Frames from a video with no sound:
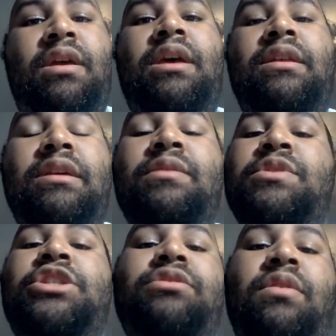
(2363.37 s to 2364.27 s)
And he
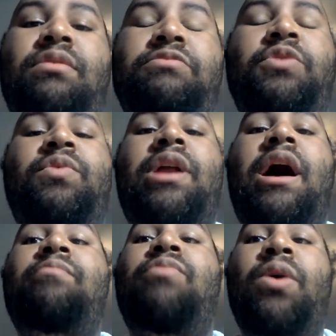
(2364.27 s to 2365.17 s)
was showing me what
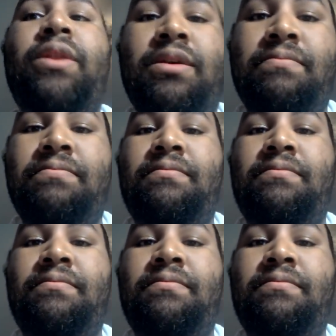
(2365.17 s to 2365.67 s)
I bought him.